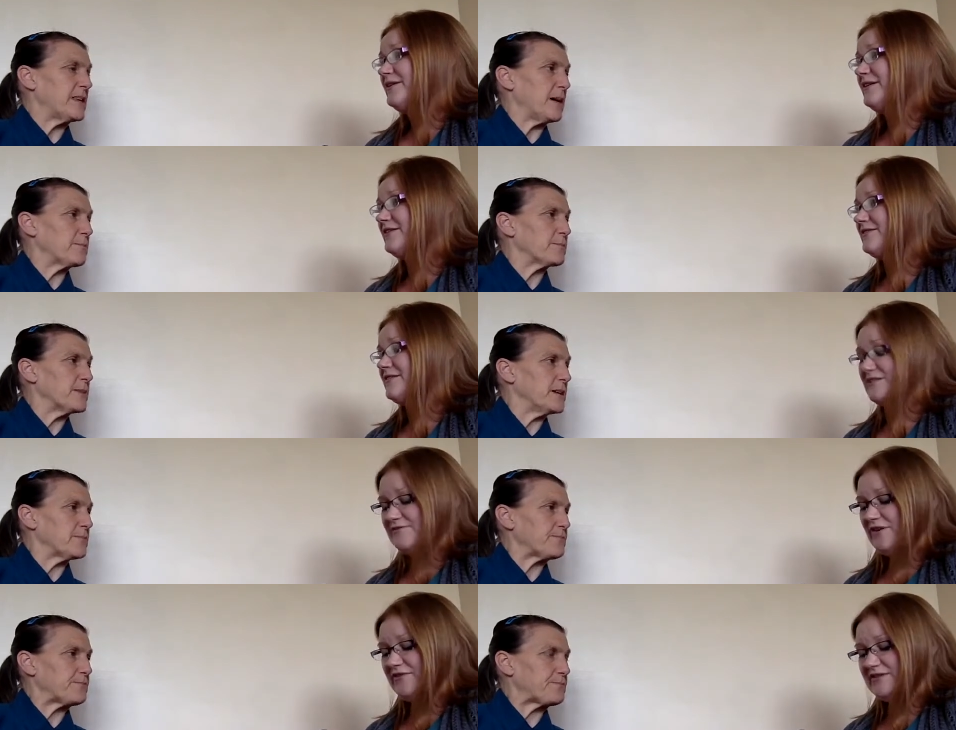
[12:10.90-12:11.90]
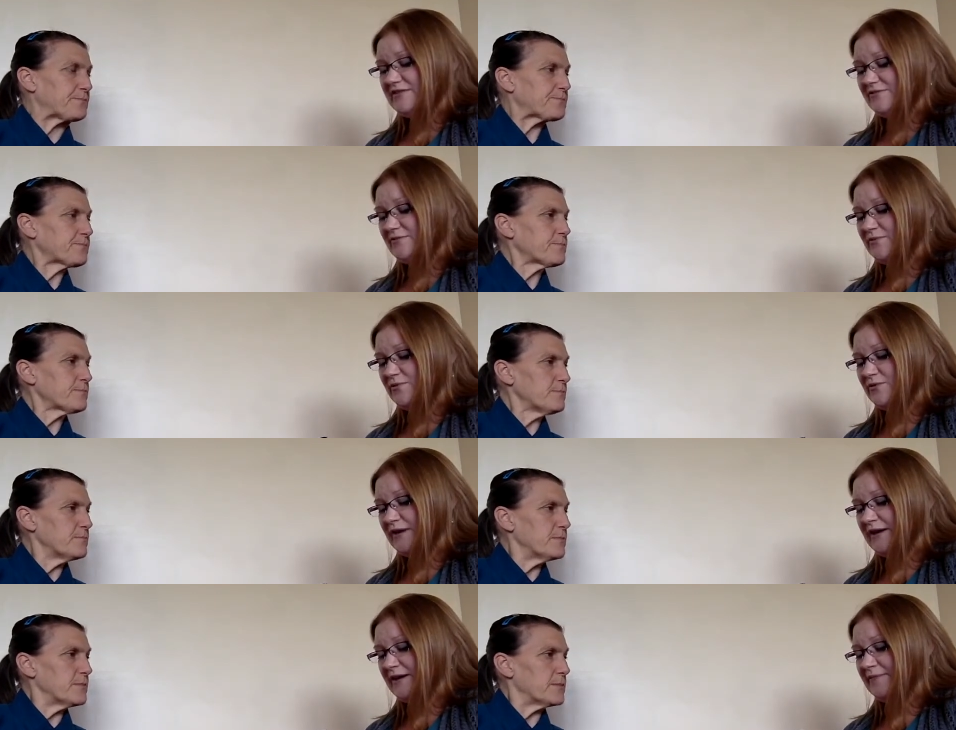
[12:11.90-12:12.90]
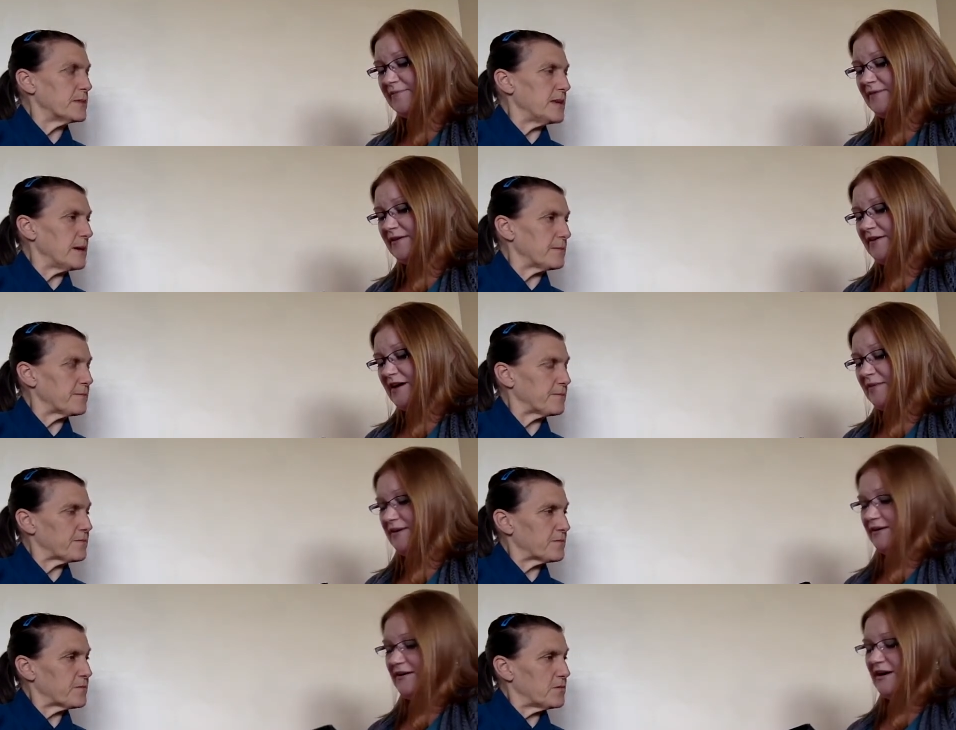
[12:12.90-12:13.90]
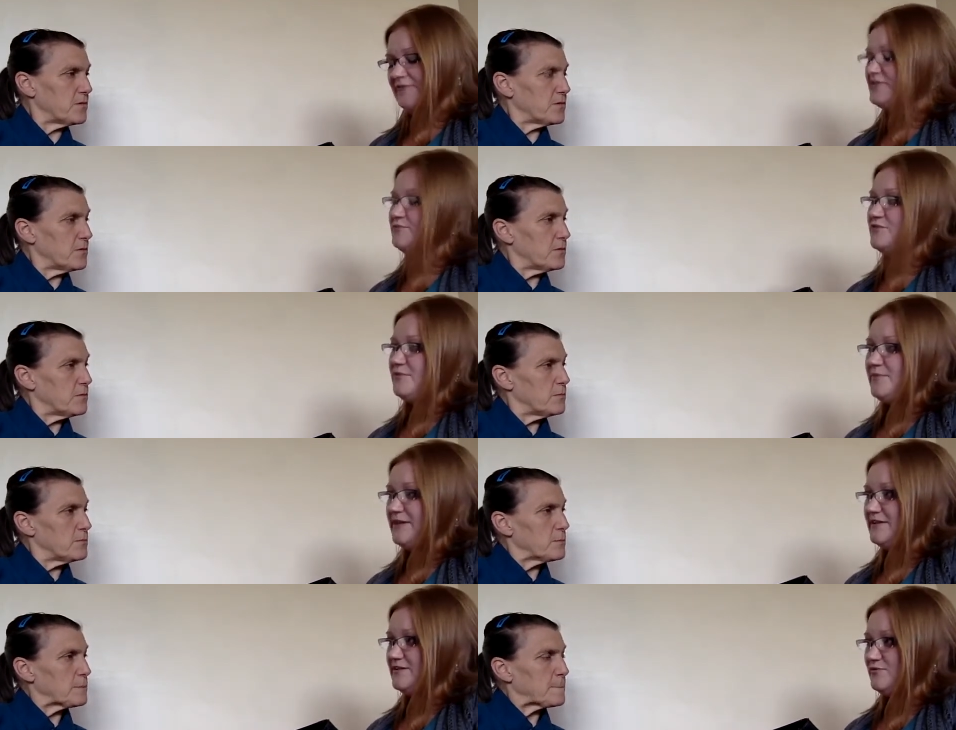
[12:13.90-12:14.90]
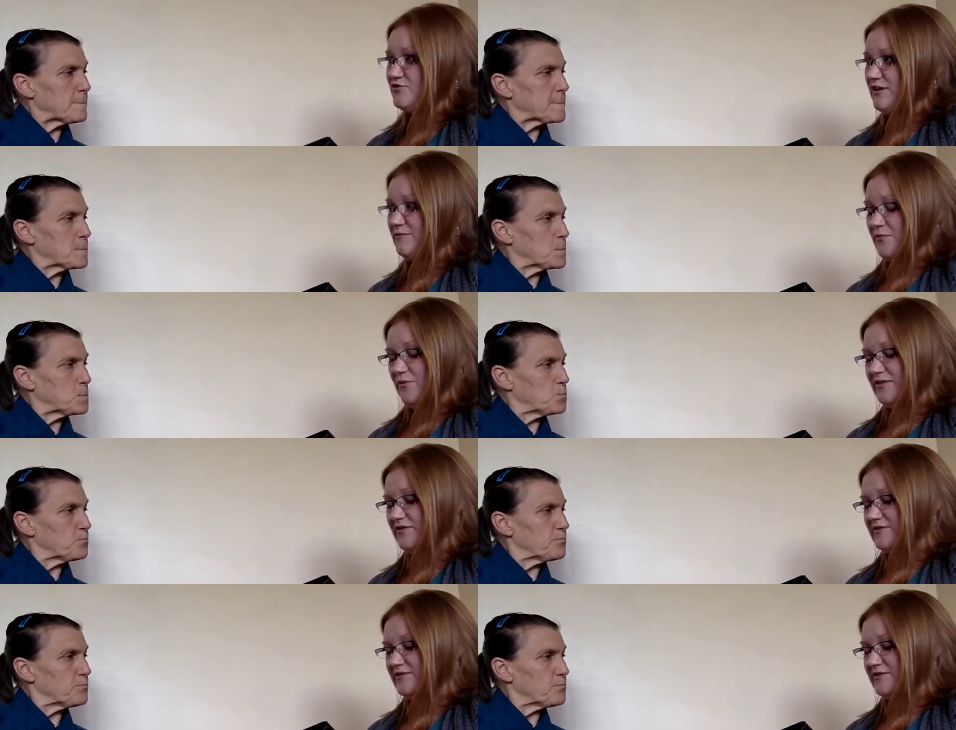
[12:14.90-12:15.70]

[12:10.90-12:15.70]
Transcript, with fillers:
Speaker 1: yeah, it's very different ball game. Yeah, I mean, after someone completes some treatment with